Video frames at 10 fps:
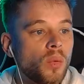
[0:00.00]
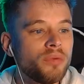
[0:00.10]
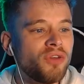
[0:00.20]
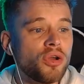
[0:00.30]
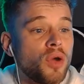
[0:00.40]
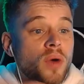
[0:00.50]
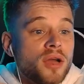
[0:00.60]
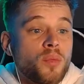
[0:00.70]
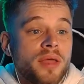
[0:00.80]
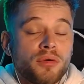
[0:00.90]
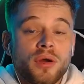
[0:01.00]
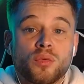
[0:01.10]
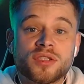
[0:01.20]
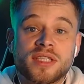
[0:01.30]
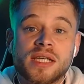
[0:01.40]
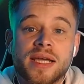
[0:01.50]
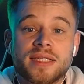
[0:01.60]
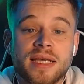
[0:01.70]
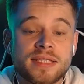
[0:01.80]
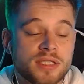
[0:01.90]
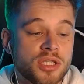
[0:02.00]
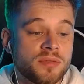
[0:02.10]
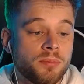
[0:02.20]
We've got no word on whether it was delayed. It's just